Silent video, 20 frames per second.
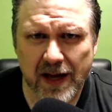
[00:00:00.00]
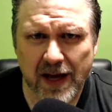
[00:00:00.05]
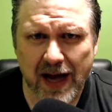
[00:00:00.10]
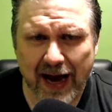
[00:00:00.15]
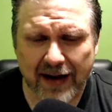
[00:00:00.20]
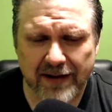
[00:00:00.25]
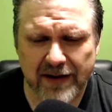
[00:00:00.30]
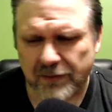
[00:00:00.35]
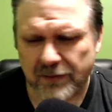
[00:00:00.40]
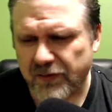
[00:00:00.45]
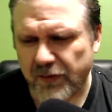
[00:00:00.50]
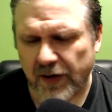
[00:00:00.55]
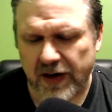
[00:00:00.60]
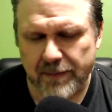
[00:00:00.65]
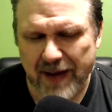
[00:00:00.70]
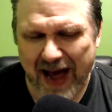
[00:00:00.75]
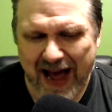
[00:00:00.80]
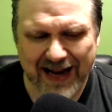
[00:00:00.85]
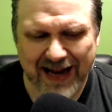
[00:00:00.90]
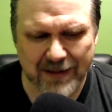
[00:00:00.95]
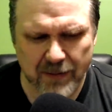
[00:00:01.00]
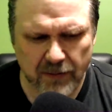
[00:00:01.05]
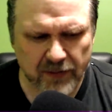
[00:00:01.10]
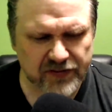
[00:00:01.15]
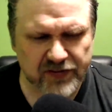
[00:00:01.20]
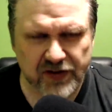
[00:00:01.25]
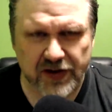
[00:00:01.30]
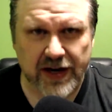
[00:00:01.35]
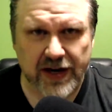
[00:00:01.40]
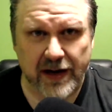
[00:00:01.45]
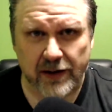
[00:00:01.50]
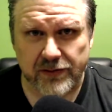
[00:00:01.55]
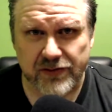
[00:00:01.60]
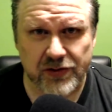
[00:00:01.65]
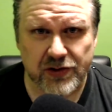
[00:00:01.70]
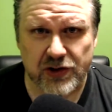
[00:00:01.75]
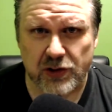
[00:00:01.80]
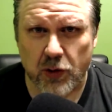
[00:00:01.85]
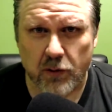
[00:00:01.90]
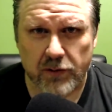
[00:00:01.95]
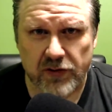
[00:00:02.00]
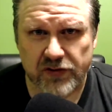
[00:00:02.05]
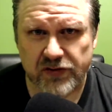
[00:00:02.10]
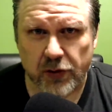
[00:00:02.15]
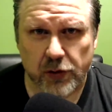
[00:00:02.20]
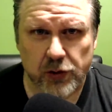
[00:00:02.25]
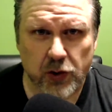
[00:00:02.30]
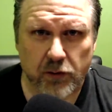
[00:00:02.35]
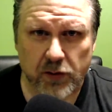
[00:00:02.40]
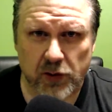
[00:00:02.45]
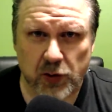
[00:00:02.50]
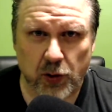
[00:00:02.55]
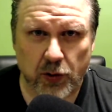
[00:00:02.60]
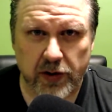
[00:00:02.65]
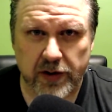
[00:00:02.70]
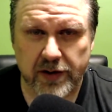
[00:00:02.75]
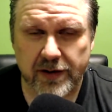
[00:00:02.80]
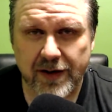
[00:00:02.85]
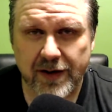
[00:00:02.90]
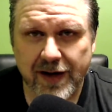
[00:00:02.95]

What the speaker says: It was funny. Pat came over Sunday. I go, dude, you oversold Overlord.